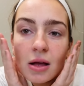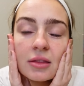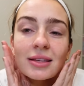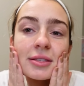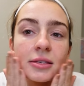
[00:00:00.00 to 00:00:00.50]

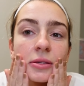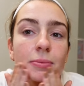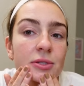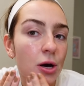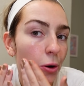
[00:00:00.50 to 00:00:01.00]
This is
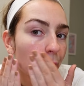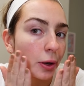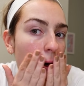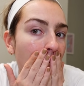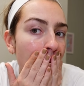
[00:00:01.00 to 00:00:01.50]
some
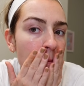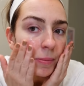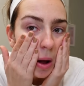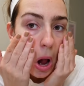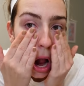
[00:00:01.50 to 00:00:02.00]
toner.
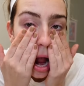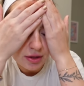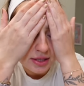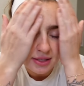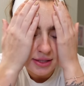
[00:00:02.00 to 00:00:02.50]

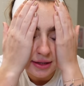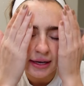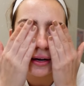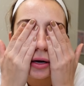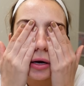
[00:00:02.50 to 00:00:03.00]
This is
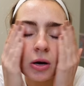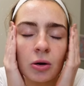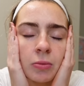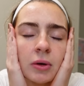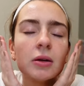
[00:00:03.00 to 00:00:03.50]

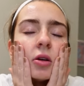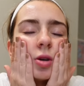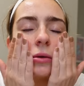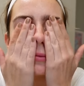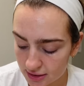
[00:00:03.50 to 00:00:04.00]
Lancome.
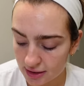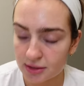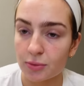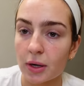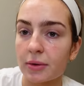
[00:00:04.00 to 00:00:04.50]
It's
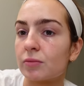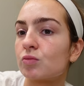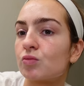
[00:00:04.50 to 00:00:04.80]
this one.